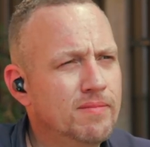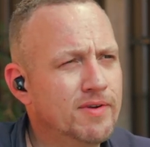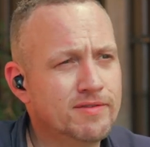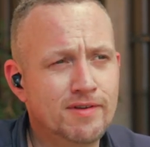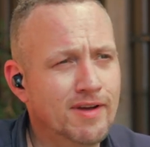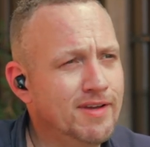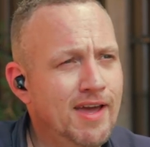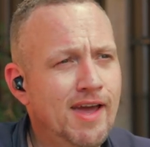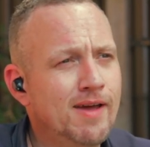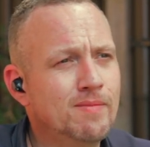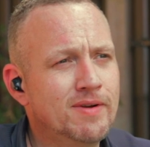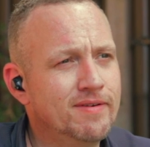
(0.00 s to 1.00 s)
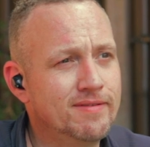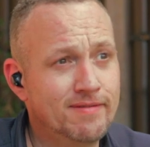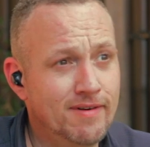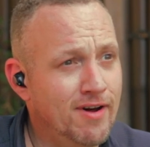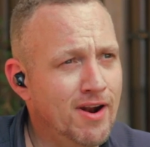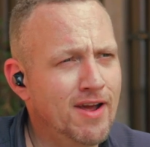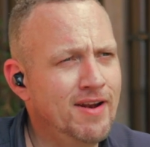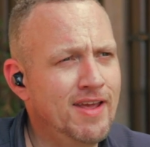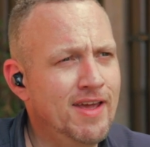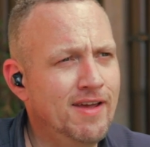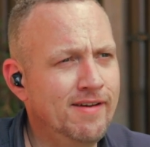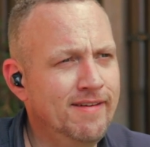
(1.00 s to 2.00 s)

And I was like, Yeah, but I don't hear